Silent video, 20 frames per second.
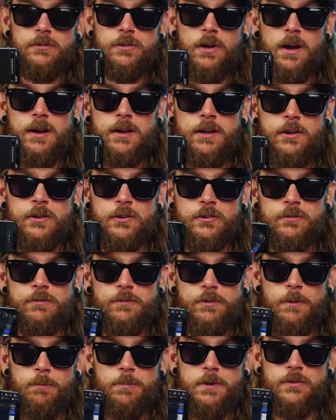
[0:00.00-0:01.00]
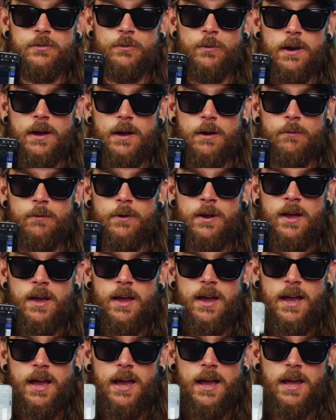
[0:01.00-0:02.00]
So I can just flip this around
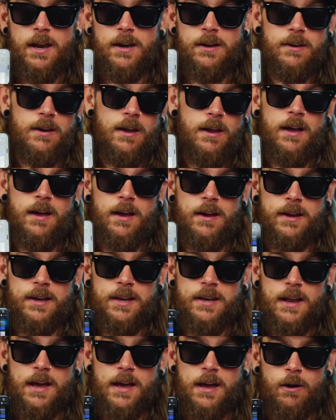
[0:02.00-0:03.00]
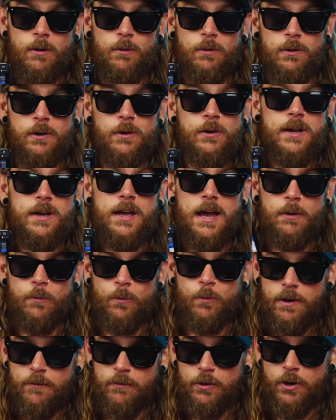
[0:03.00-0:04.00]
and I can now look at
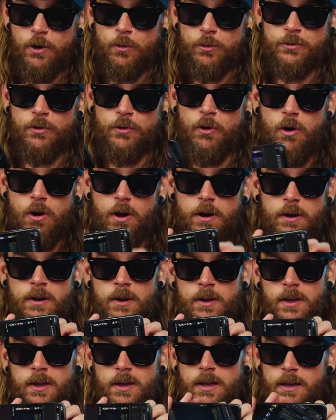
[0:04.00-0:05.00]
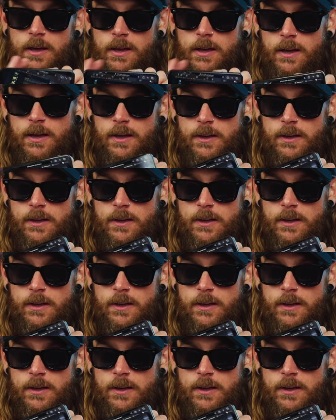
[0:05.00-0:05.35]
whatever goes on eh,